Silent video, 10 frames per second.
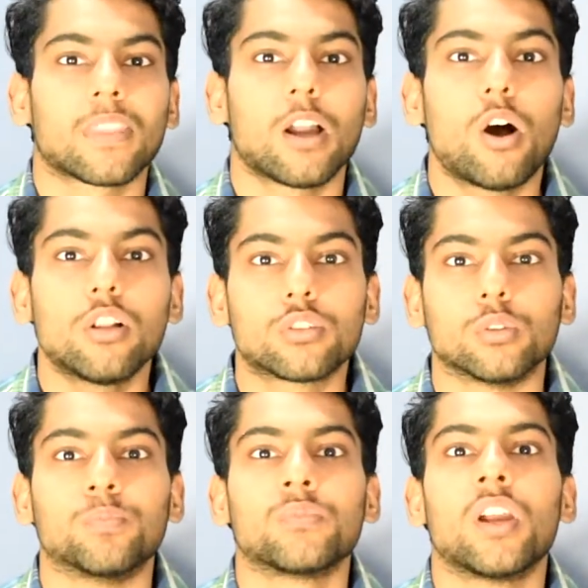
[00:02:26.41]
Also,
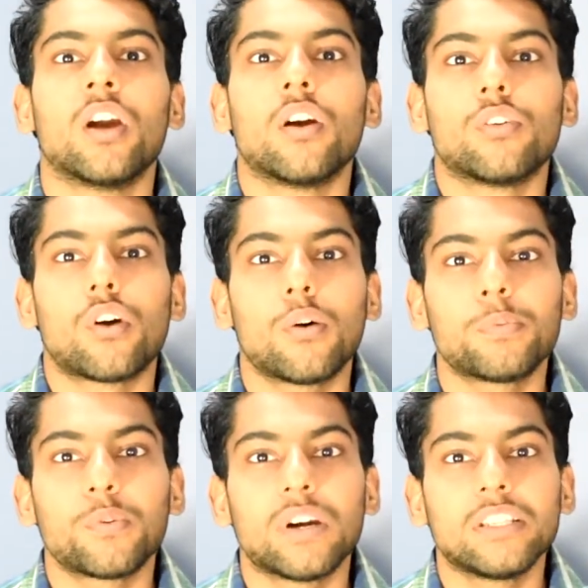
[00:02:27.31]
RAW
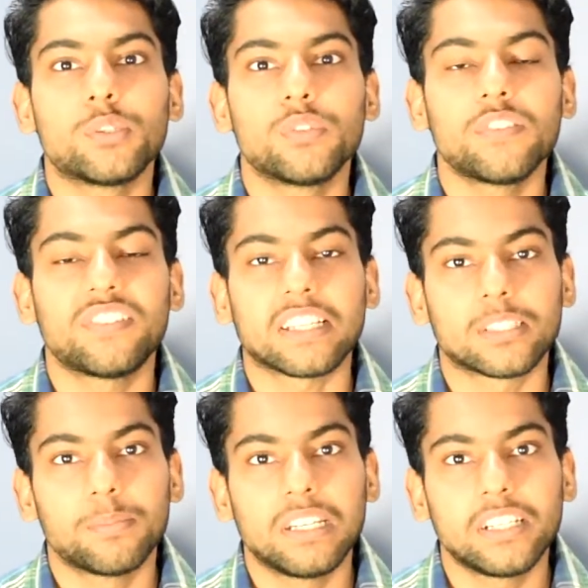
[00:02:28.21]
provides you with the
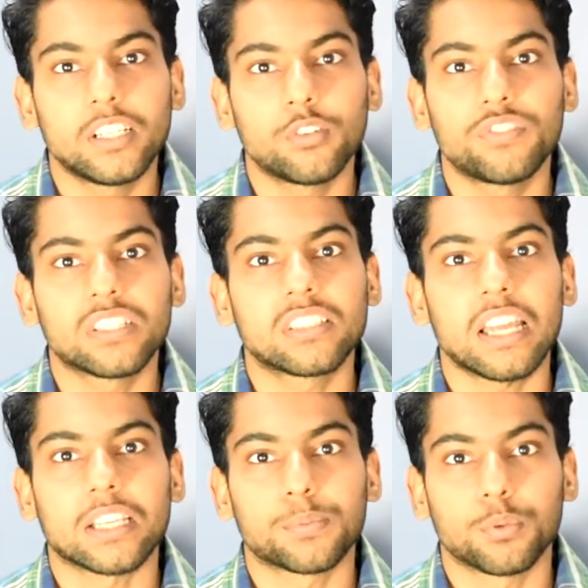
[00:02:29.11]
flexibility to fix the
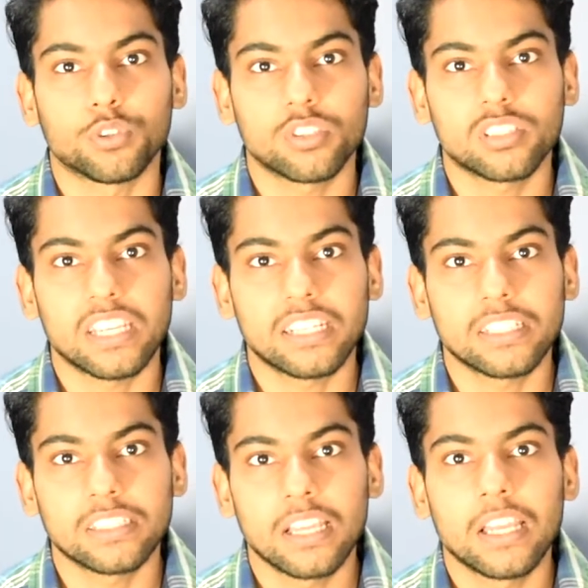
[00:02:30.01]
exposure
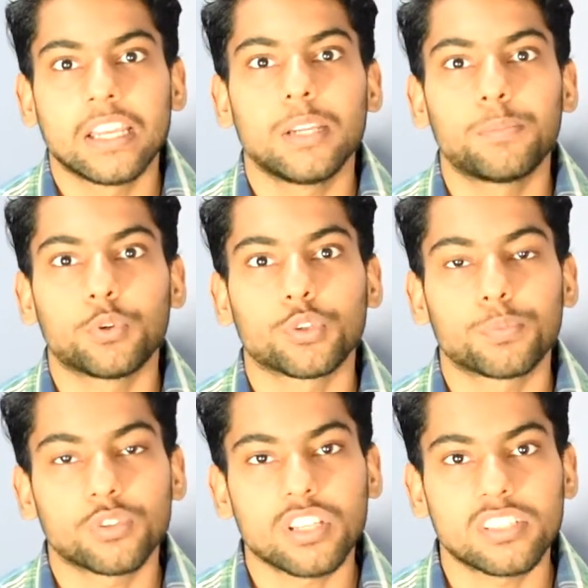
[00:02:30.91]
settings in
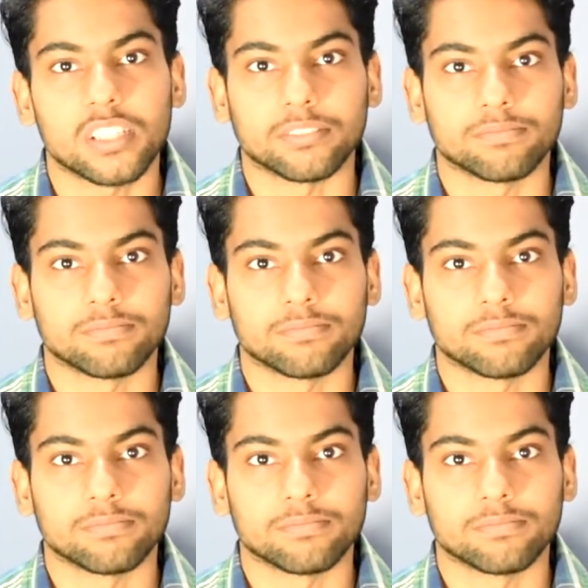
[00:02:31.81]
post-processing.